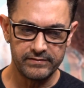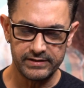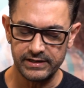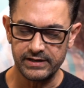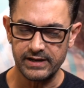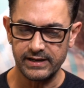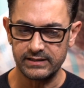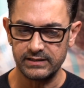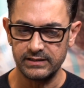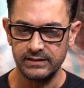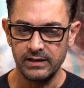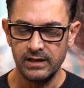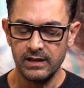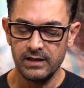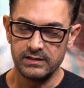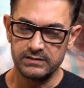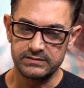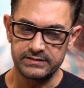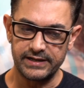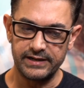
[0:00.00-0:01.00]
Very rightly
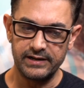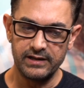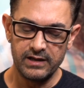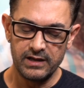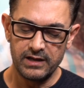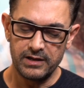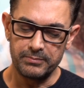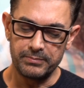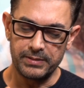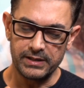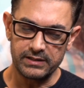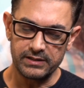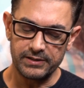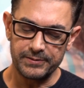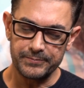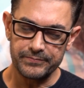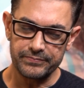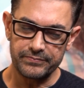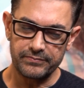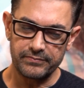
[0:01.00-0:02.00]
said. But
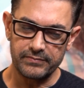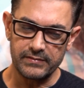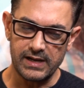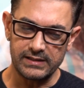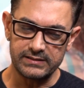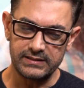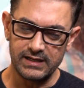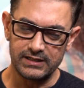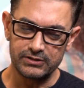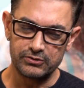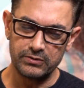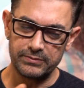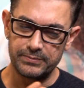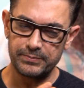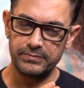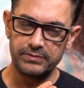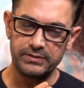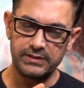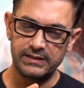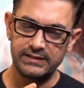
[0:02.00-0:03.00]
I think Atul
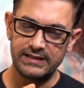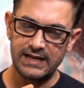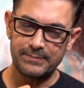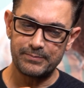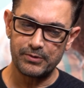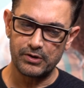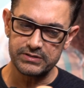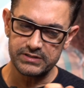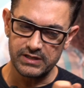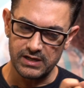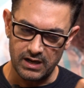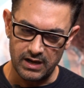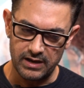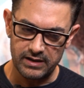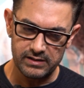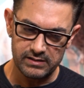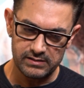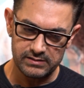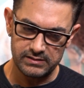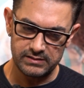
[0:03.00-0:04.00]
did that because in
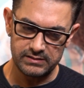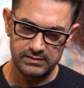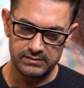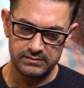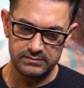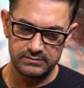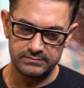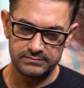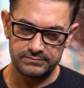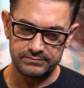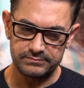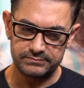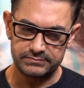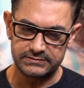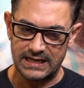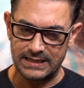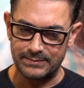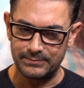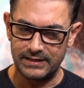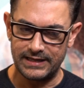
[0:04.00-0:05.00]
our
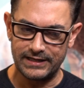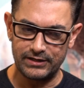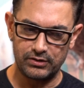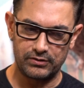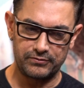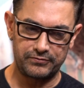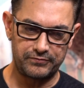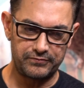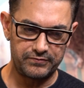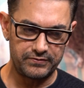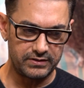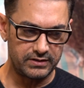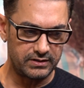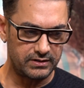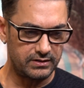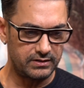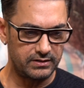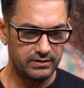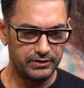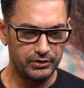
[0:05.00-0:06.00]
timeline of,
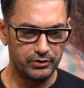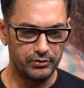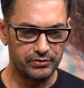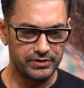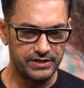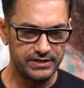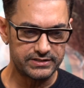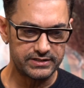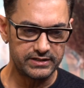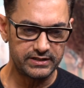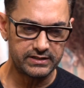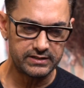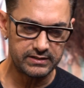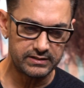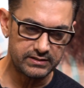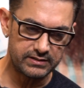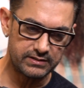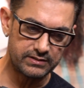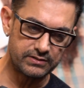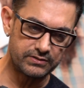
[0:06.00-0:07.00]
you know, recent
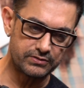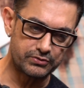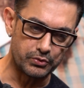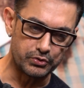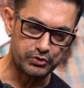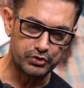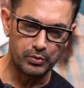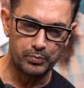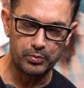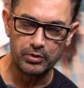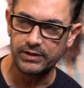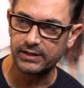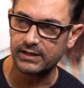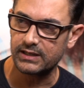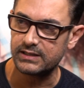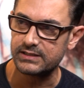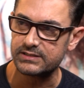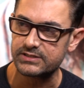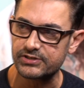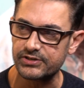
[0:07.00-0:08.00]

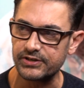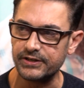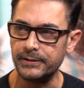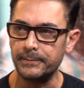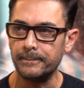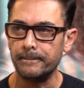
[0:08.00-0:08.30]
socio-political history,